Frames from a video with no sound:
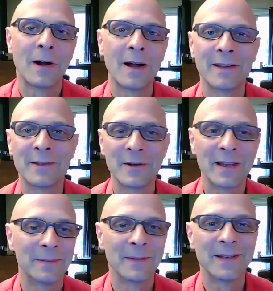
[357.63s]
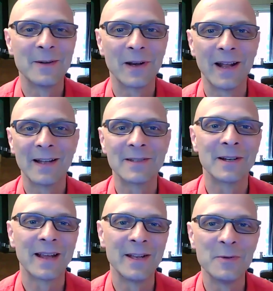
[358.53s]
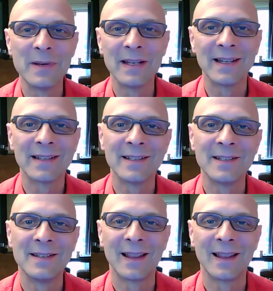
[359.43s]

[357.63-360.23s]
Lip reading: we're on it though, Kim, you want to answer, can you be addicted,